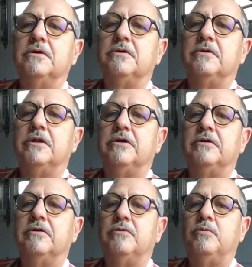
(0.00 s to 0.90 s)
the,
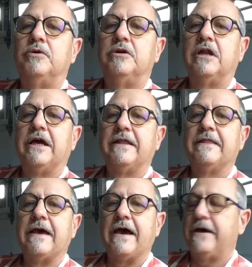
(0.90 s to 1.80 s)
the wood like
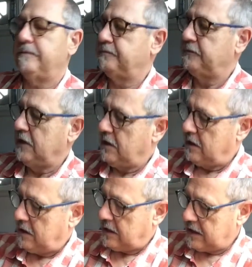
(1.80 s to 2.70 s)
that.
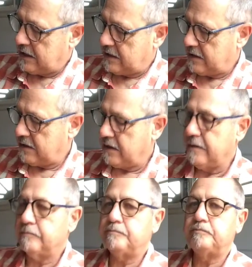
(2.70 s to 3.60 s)
And um,
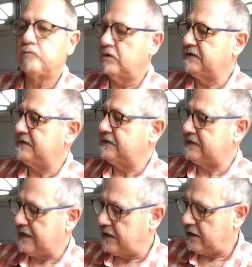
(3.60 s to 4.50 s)
once it's
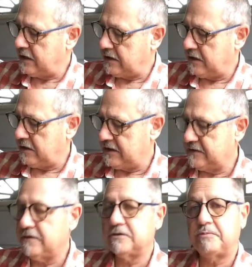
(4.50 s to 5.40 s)
sanded, it, this
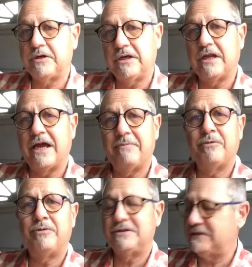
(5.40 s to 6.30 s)
looks pretty light, but
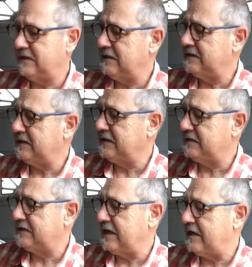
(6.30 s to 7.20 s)
once it, as it gets
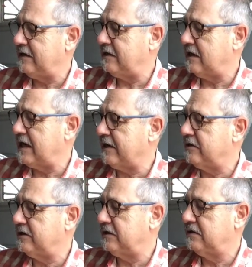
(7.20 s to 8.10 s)
sanded and
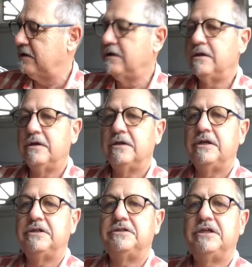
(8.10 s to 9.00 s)
lacquered, it,
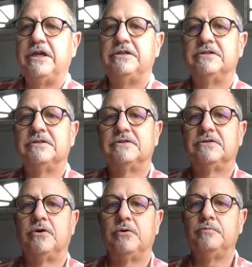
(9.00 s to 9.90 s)
it changes.
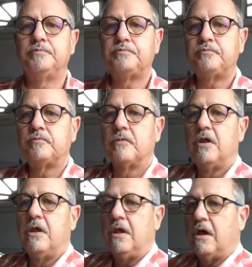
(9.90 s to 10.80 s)
So
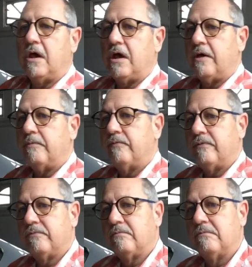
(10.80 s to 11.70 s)
um,
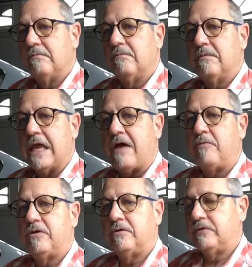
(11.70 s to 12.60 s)
that
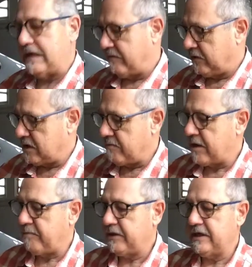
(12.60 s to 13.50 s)
will that will come
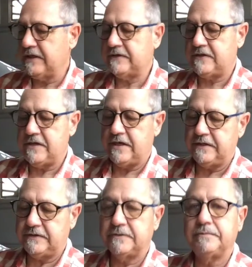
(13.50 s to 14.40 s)
up against this.